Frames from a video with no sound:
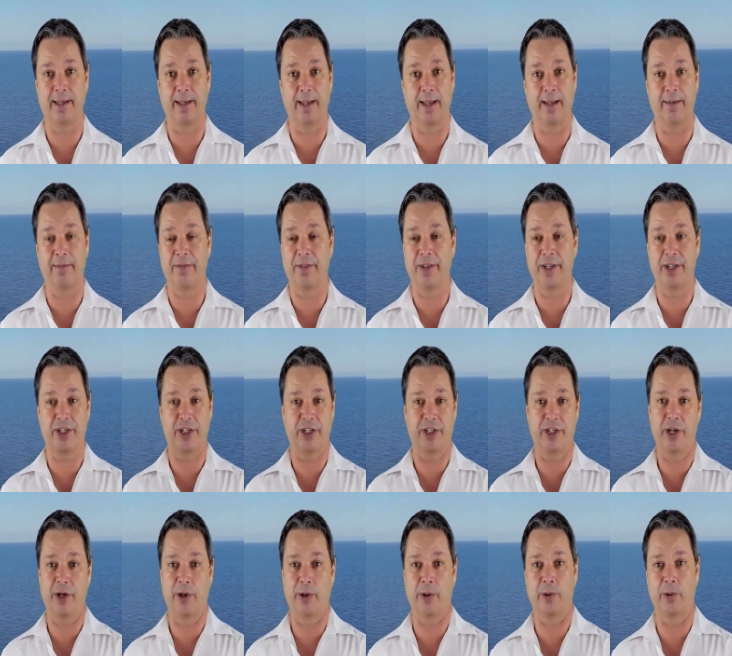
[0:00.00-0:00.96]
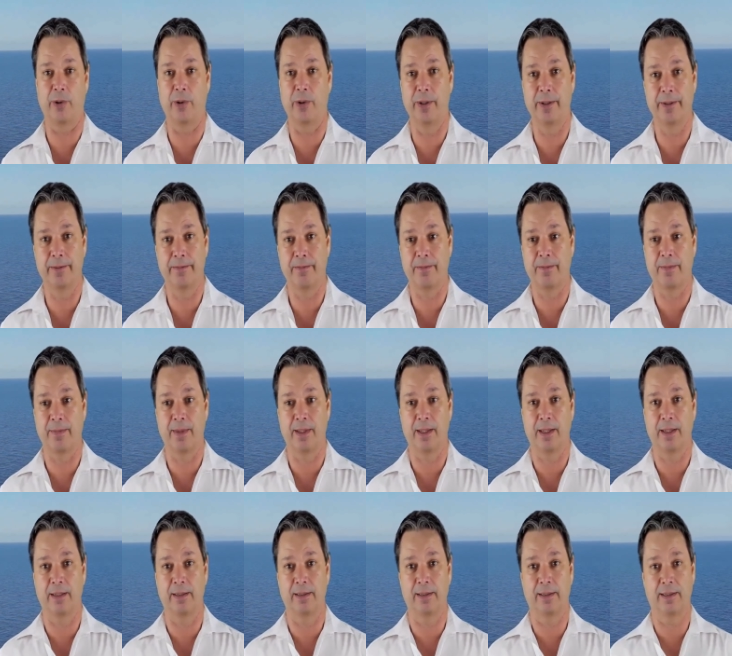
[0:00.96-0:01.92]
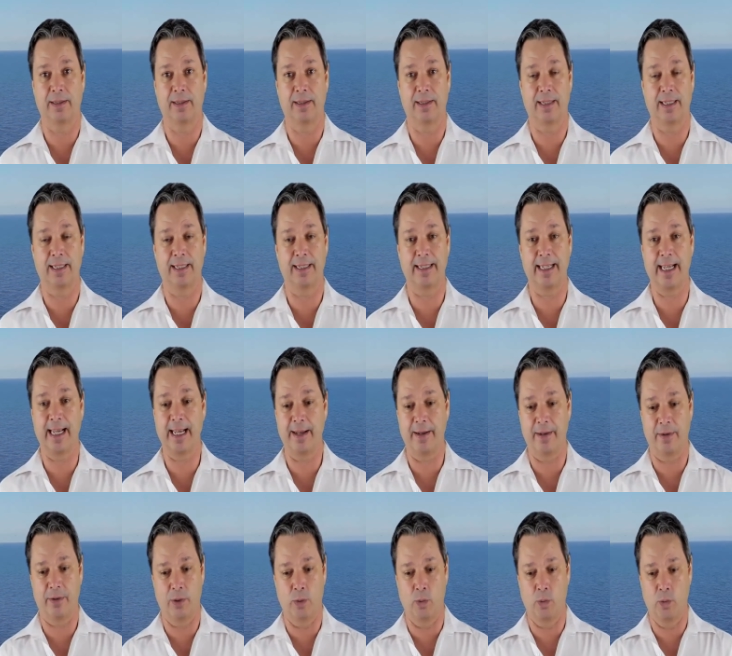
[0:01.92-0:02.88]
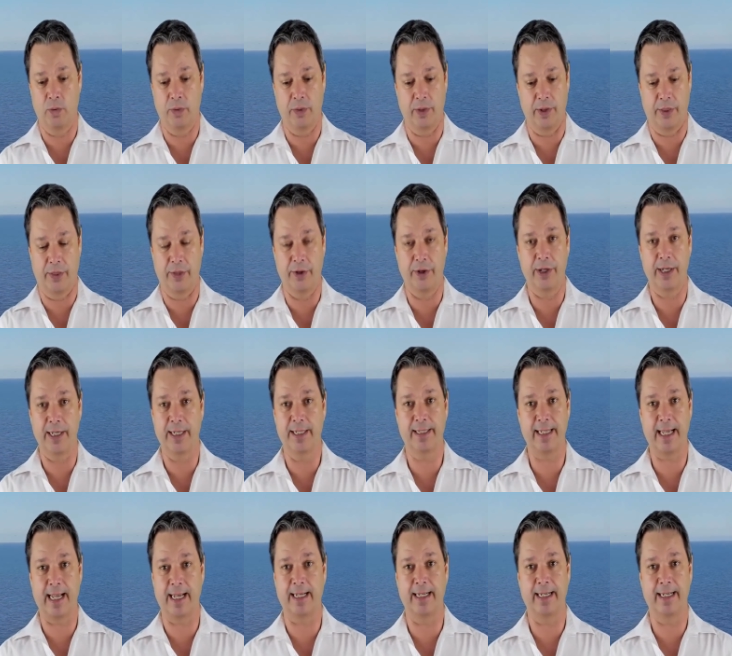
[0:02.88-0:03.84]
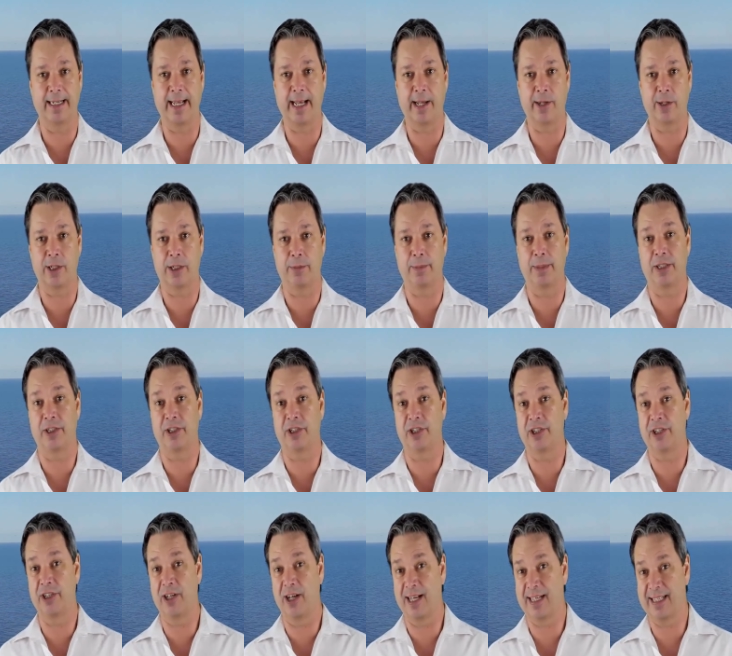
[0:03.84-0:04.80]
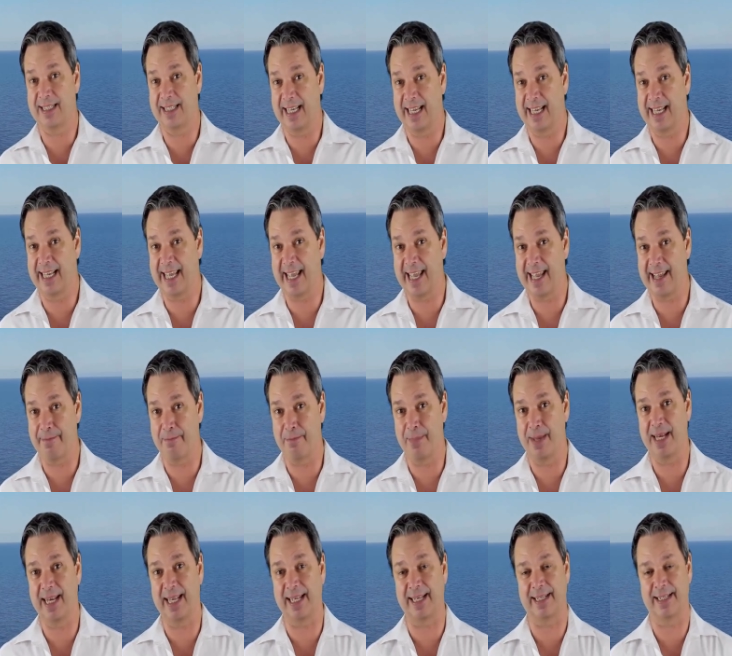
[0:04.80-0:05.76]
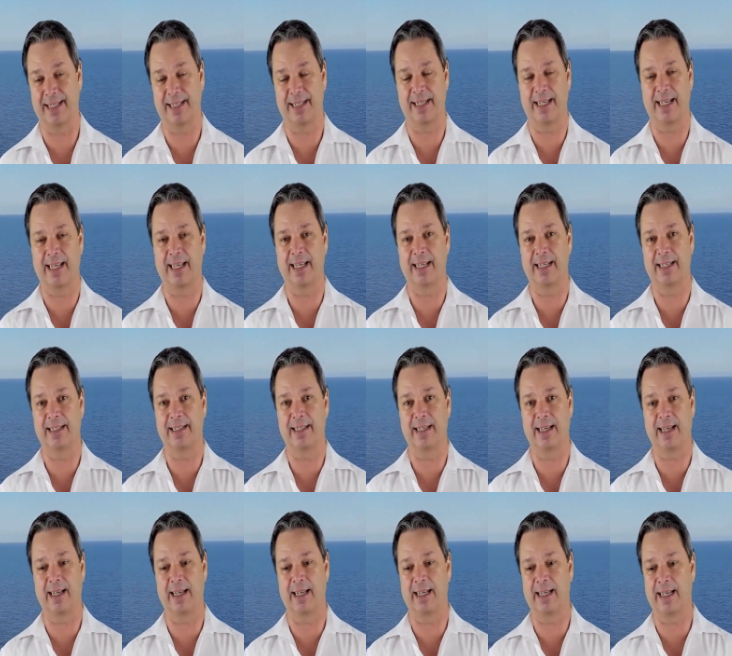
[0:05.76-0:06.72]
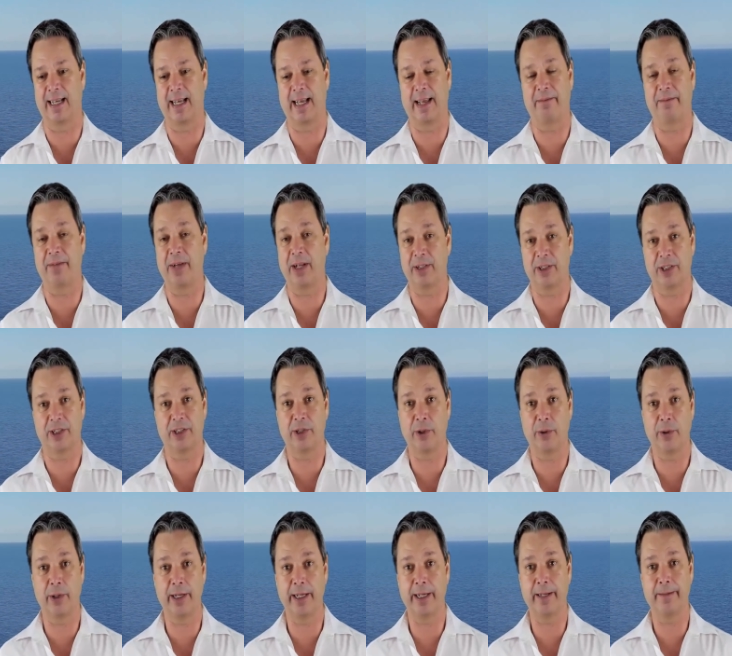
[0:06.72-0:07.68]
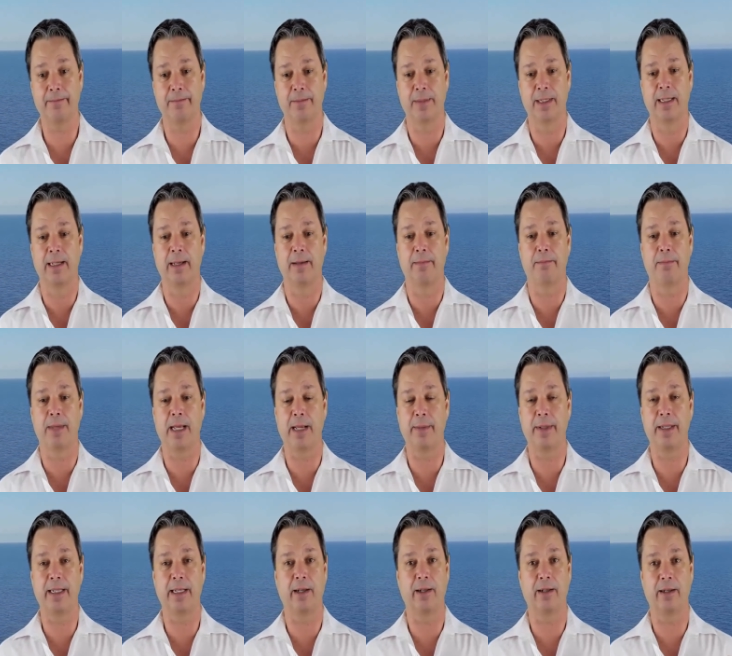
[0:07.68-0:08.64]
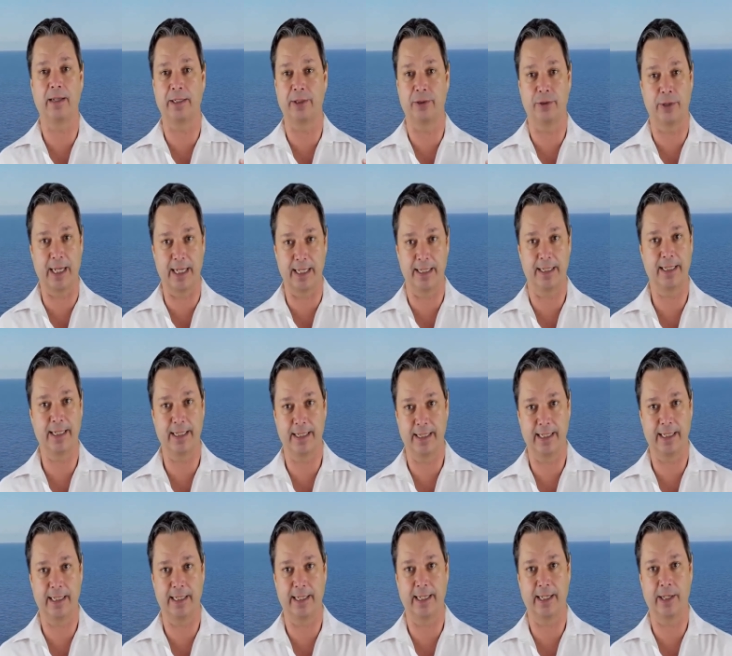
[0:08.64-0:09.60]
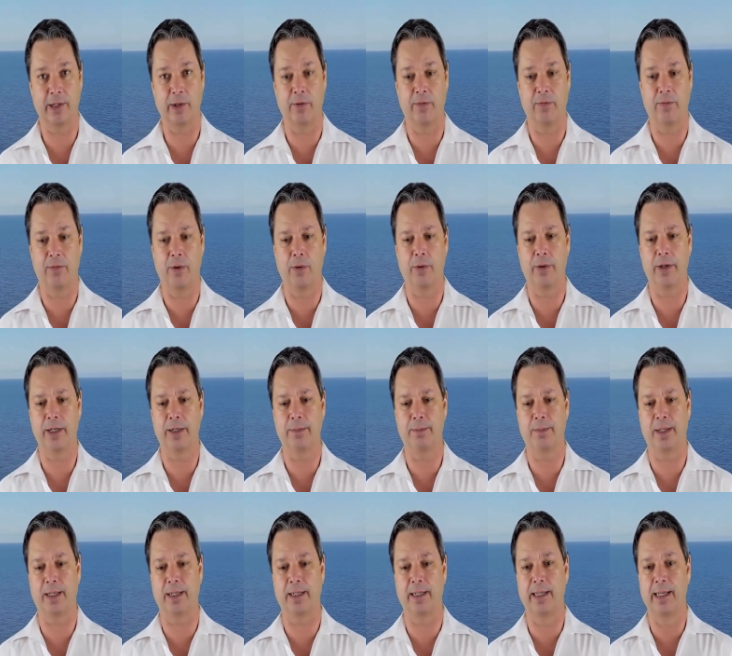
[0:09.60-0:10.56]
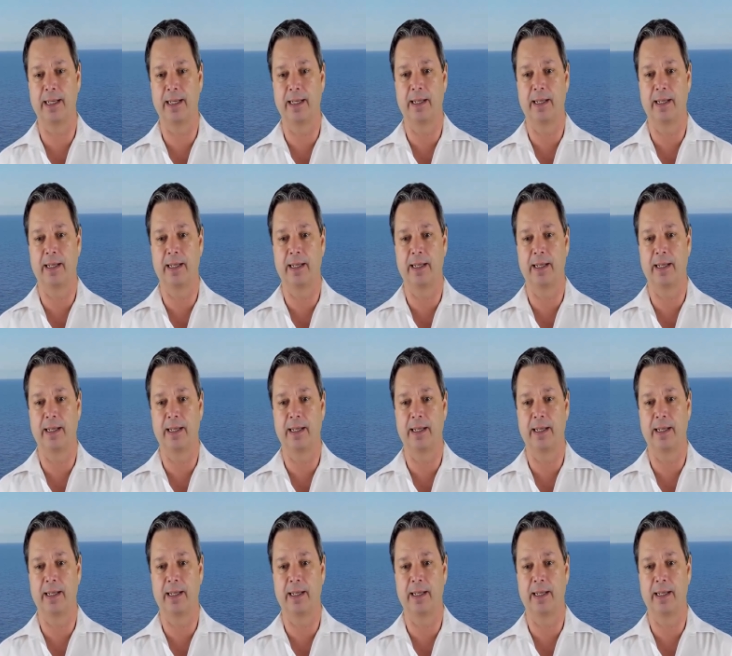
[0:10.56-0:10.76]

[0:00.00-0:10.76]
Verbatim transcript: of the show, the same, the, the 30 second announcement should not take eight minutes. And I, I felt sorry. Maybe they'll address this as they go forward, but,